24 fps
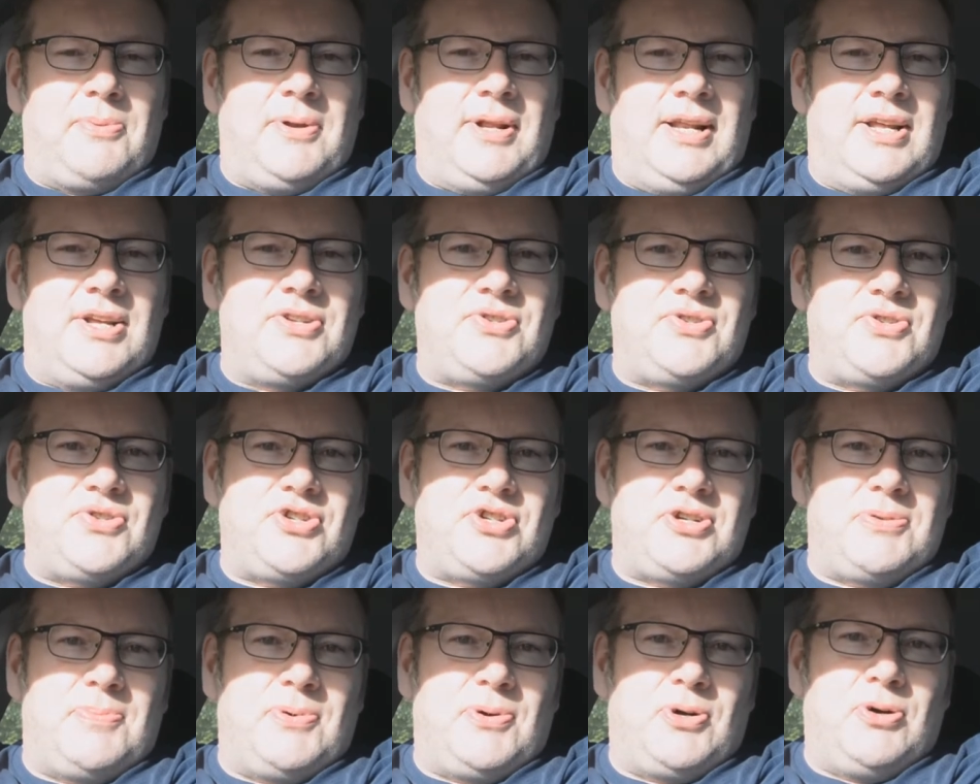your lessons,
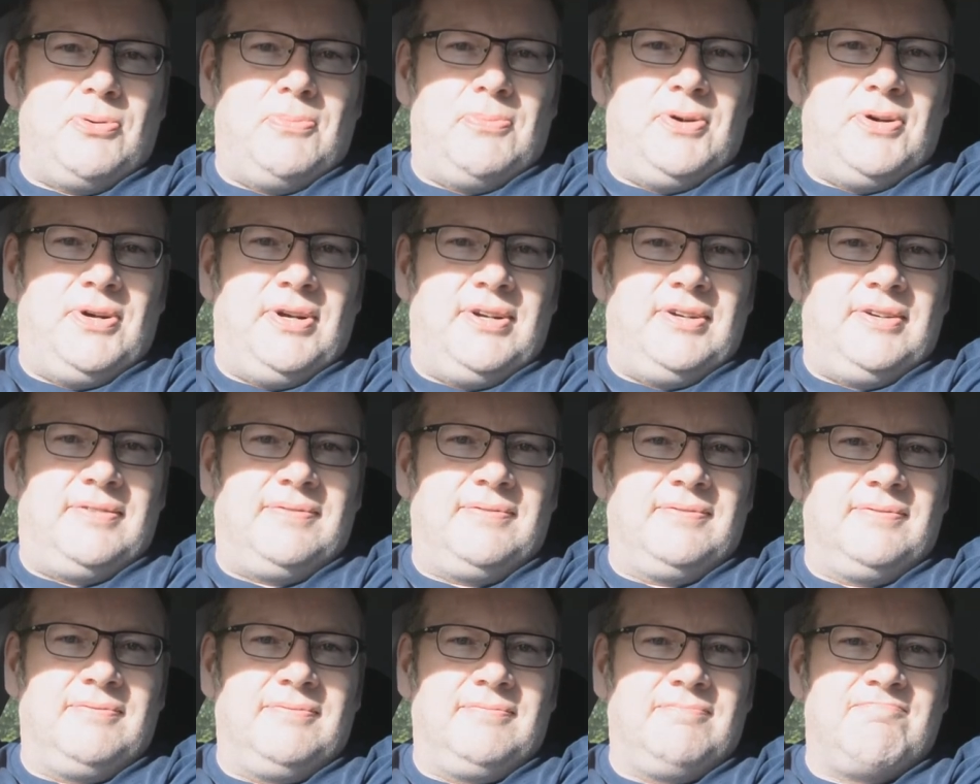you become a
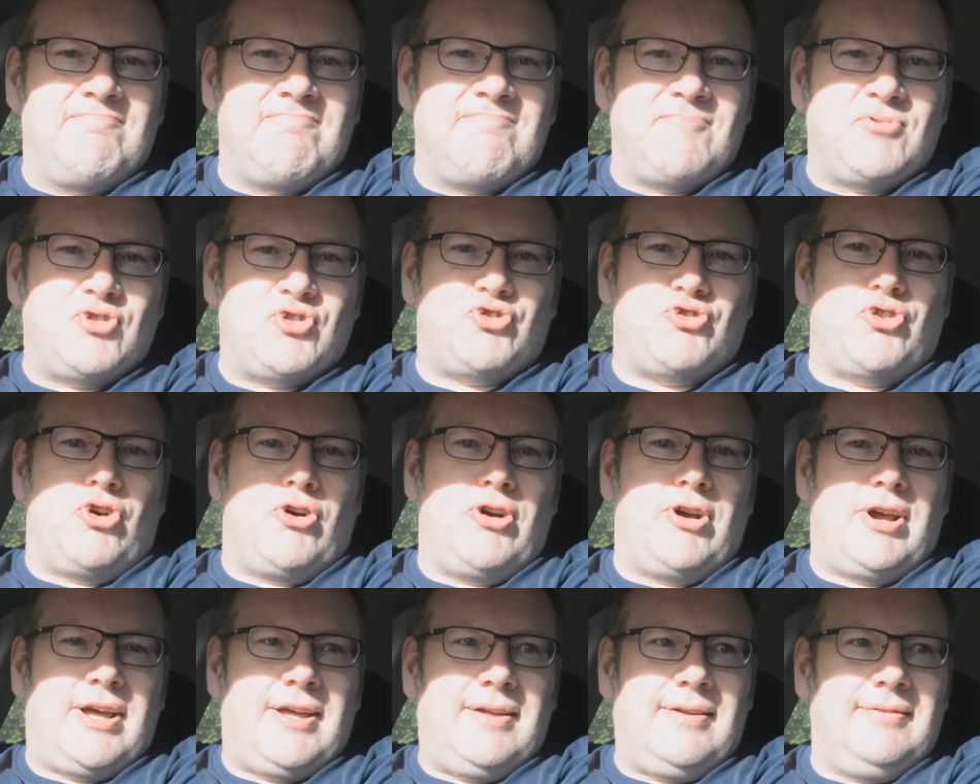
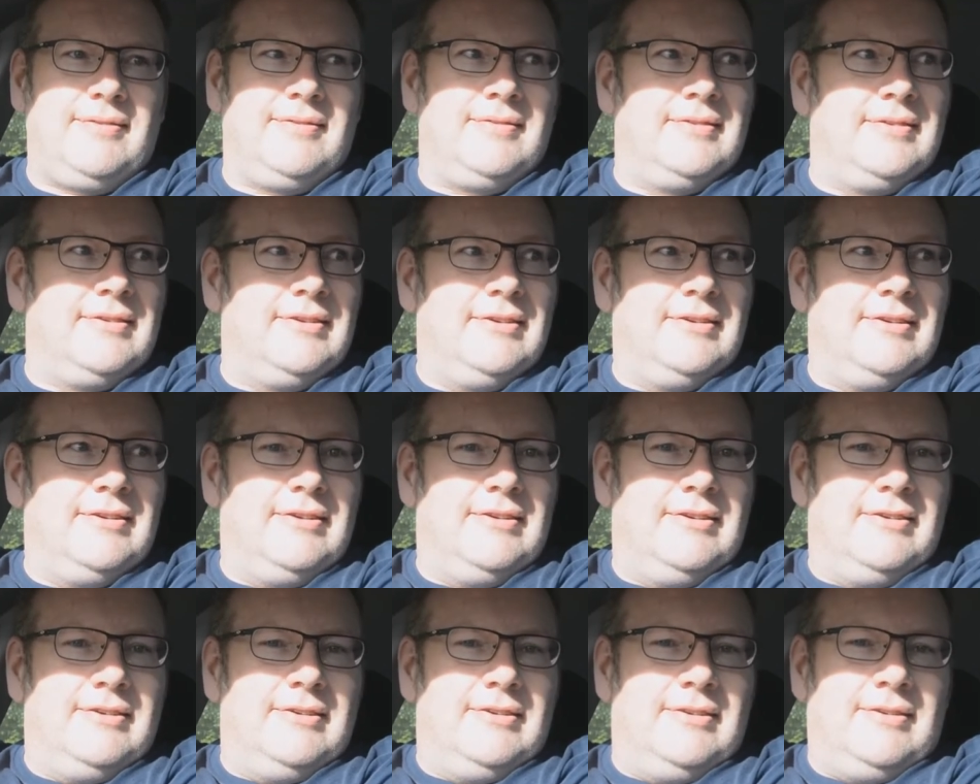stronger
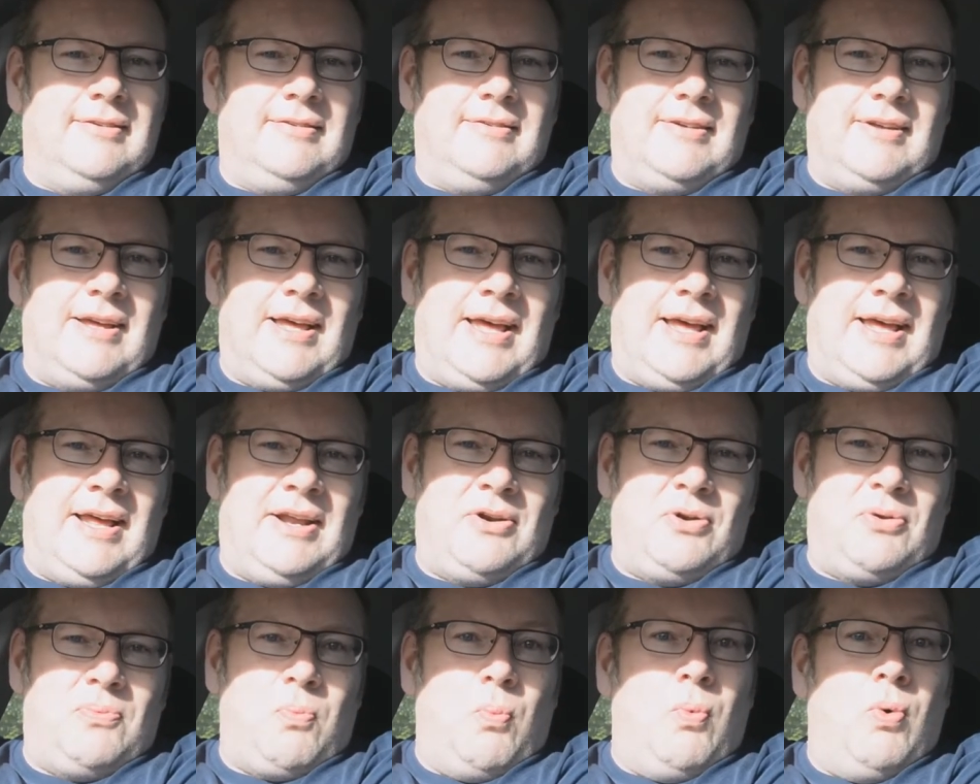
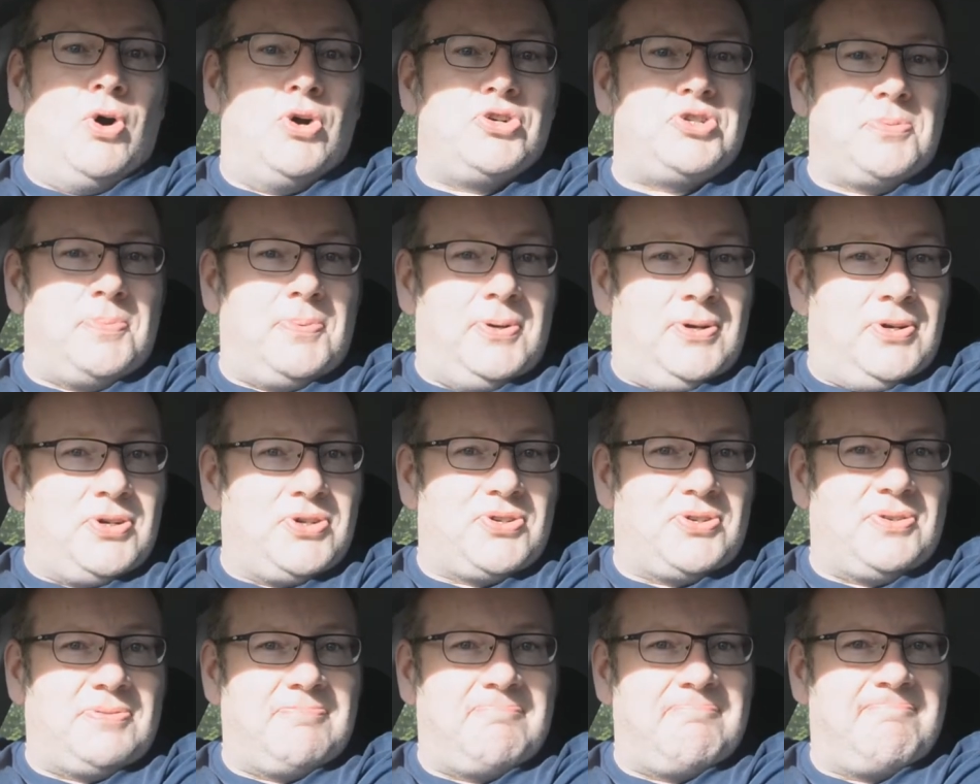and wiser person.